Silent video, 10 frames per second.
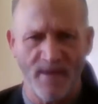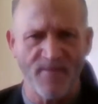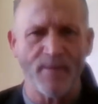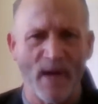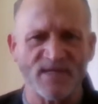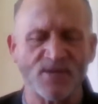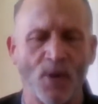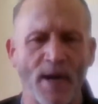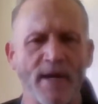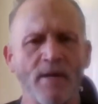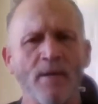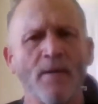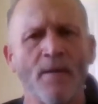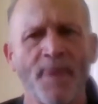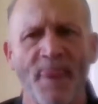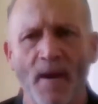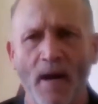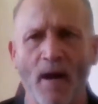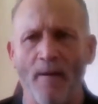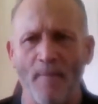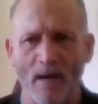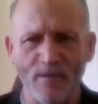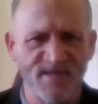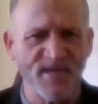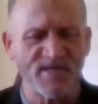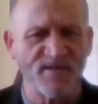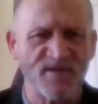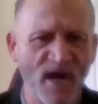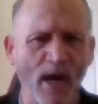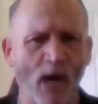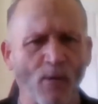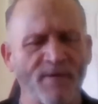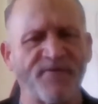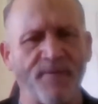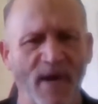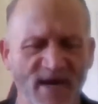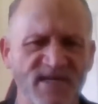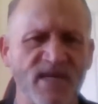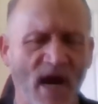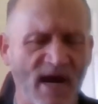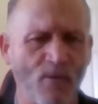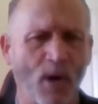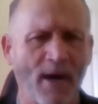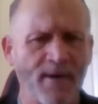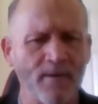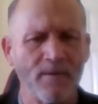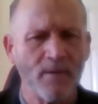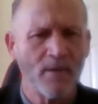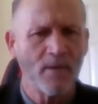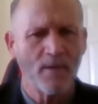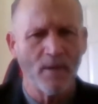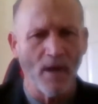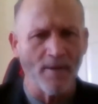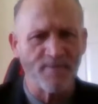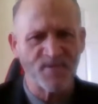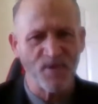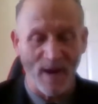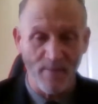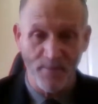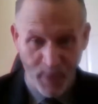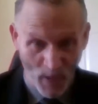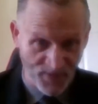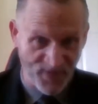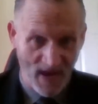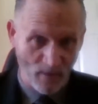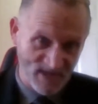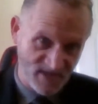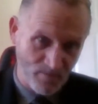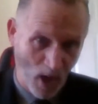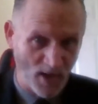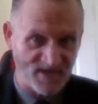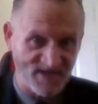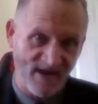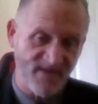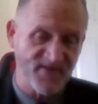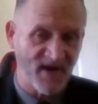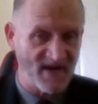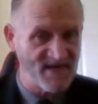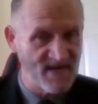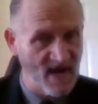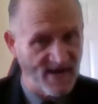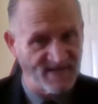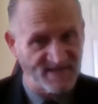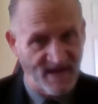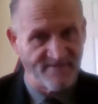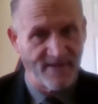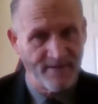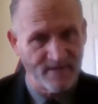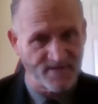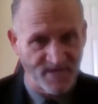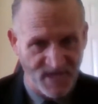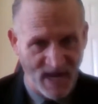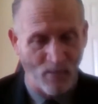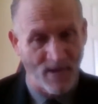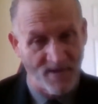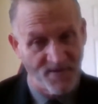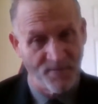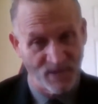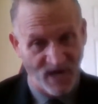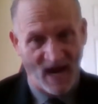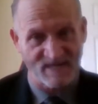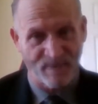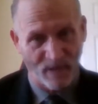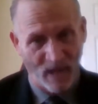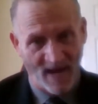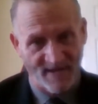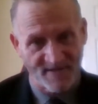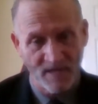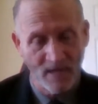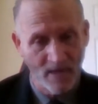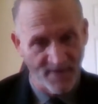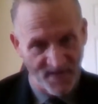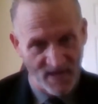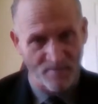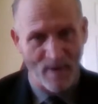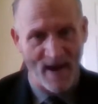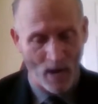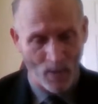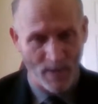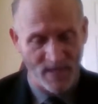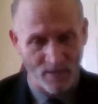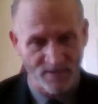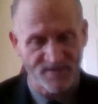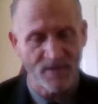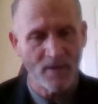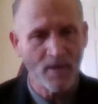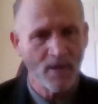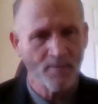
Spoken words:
in my story. I was addicted to heroin from 1991 up to my birthday, which is March 7th, 1997, is the day I was hospitalized at the end of my heroin use.